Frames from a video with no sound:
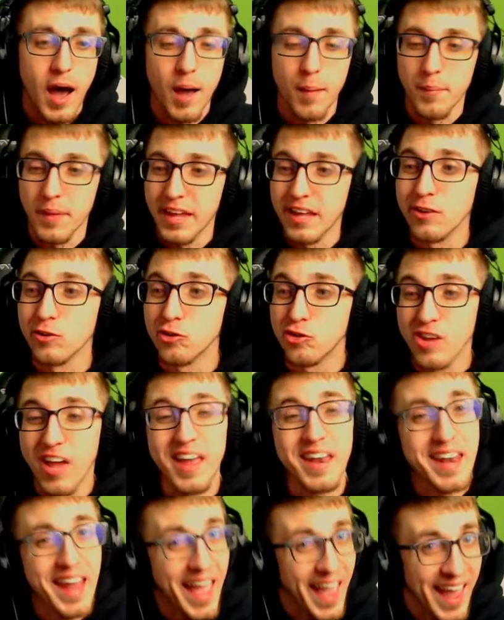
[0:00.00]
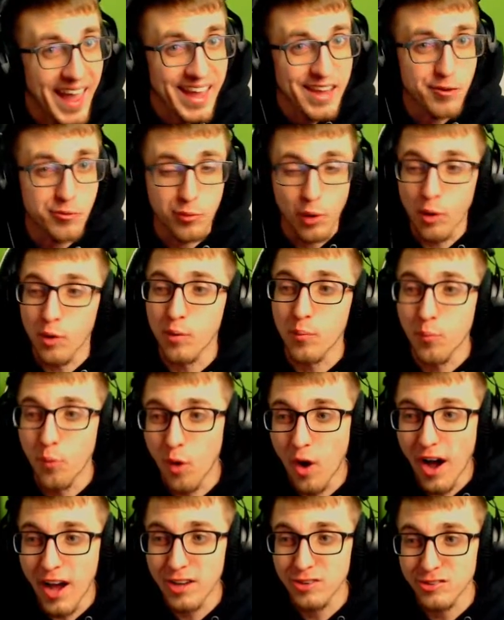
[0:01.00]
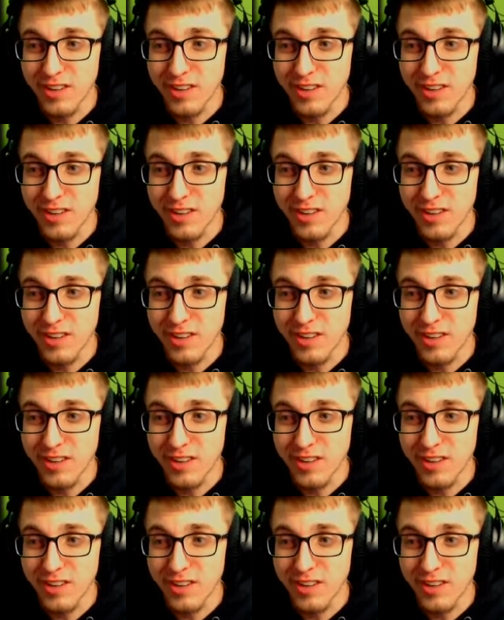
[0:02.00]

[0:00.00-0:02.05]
In Gen 8, Rotomwash